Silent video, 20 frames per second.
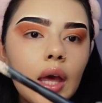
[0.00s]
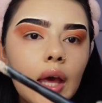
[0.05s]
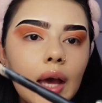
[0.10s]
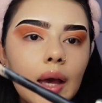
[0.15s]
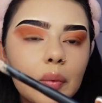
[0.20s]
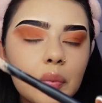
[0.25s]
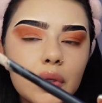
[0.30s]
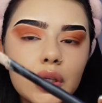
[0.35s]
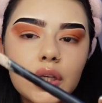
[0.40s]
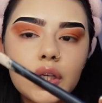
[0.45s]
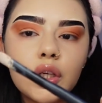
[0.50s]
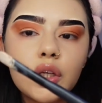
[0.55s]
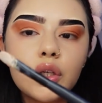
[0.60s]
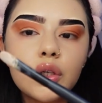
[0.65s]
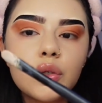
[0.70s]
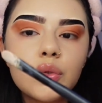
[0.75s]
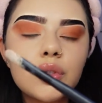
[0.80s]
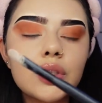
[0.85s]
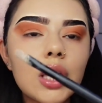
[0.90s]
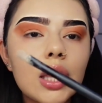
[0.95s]
I'm going to
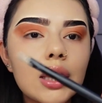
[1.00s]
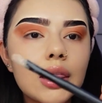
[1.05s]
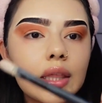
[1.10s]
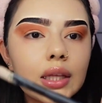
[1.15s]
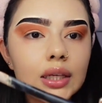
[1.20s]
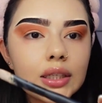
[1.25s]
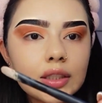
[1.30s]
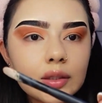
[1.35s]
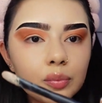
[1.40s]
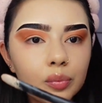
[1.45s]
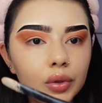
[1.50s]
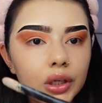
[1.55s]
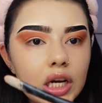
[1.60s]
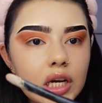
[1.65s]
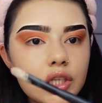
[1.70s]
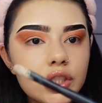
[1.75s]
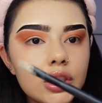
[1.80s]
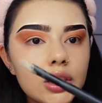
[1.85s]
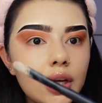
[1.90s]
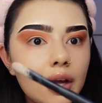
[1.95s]
use this
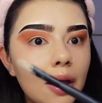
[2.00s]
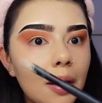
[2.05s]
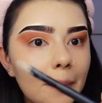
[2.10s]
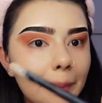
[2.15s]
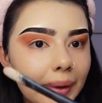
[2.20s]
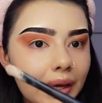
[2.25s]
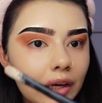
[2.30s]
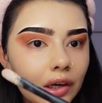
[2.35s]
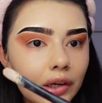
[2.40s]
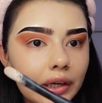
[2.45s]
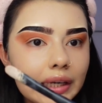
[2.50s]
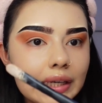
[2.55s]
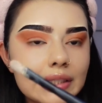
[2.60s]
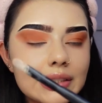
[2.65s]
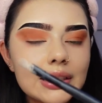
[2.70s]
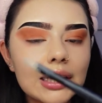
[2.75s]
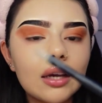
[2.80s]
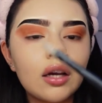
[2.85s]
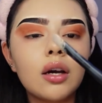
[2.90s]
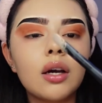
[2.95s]
brush to cut my crease.
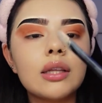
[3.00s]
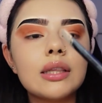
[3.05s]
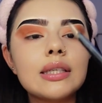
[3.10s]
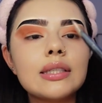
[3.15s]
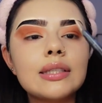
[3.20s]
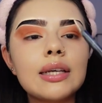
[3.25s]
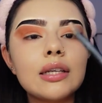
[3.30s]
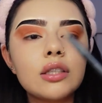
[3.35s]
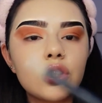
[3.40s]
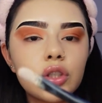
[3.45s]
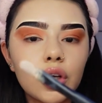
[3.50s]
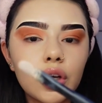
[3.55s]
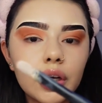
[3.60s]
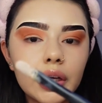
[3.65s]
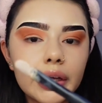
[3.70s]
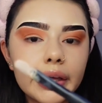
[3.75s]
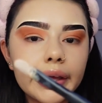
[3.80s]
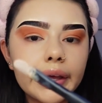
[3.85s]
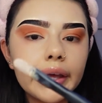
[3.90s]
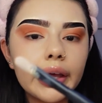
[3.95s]
I got this at
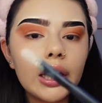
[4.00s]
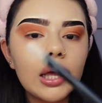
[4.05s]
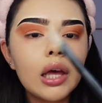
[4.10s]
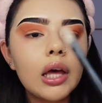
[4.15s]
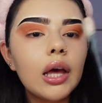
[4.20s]
Target.